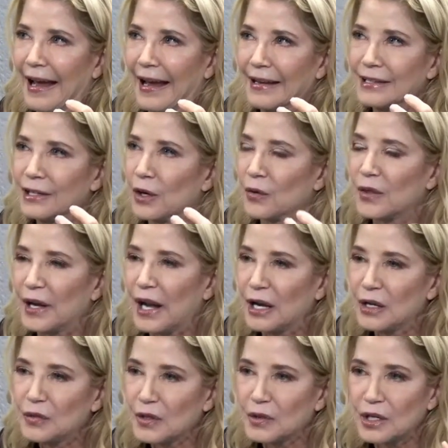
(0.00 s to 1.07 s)
you know, than
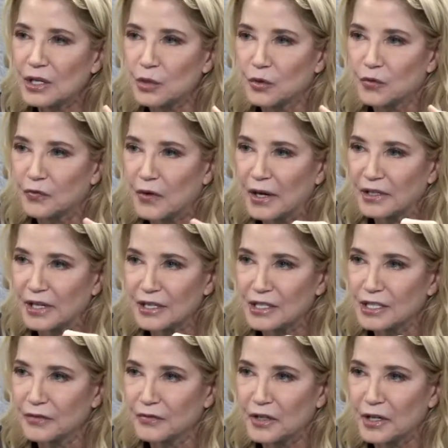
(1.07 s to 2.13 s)
anything that you would find on
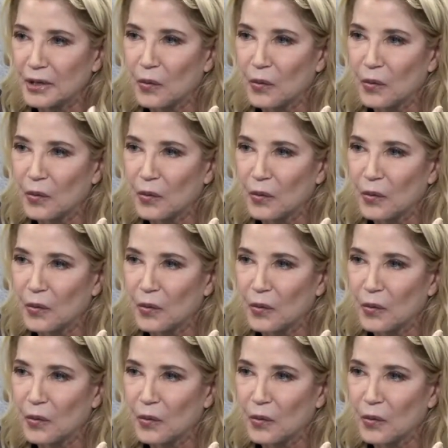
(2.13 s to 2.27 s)
TV